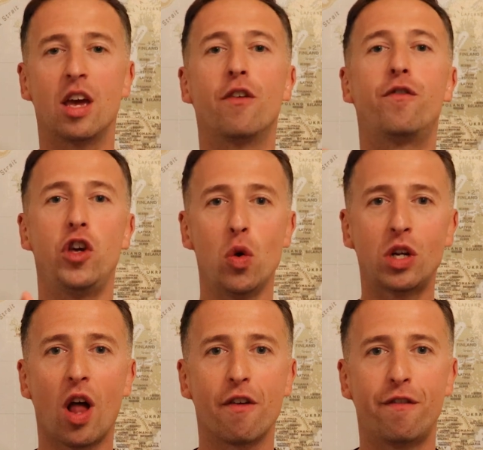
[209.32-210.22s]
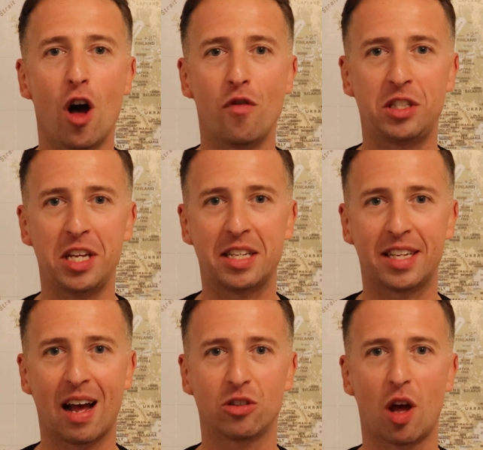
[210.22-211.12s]
If you would like further
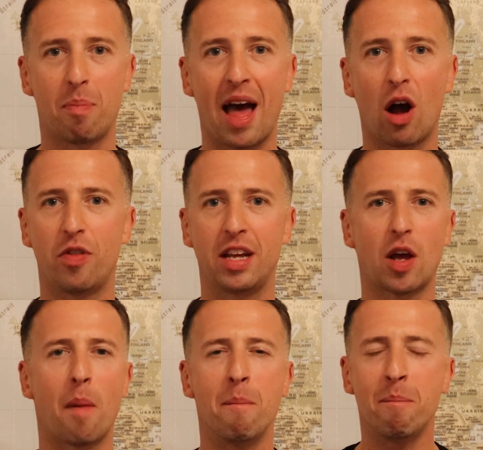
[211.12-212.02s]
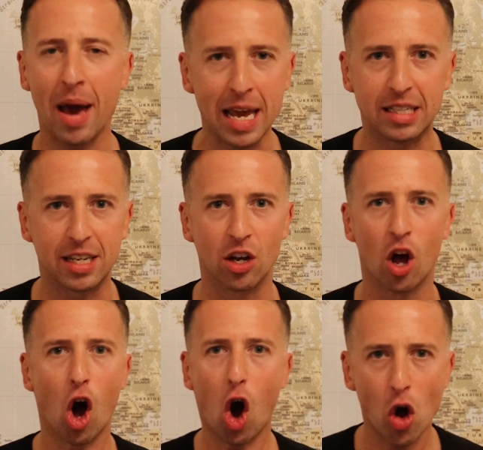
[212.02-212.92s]
details about this amazing
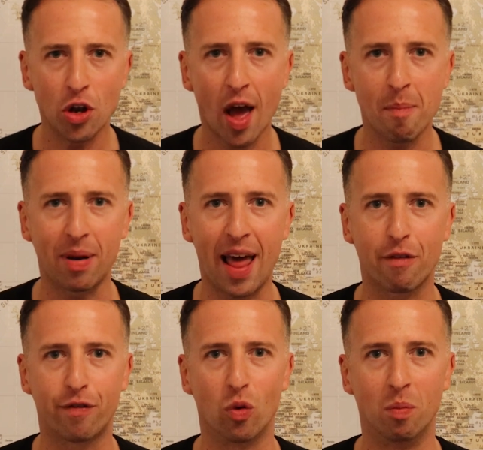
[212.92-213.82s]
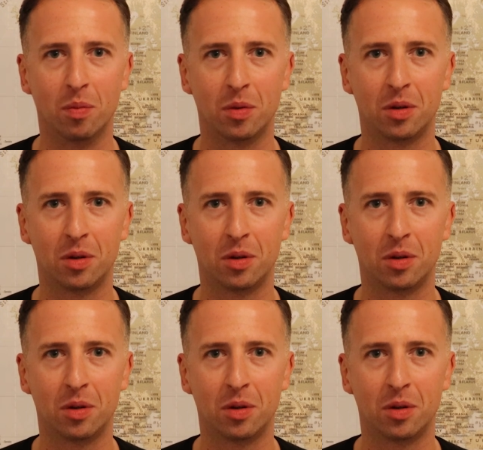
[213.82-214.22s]
online platform,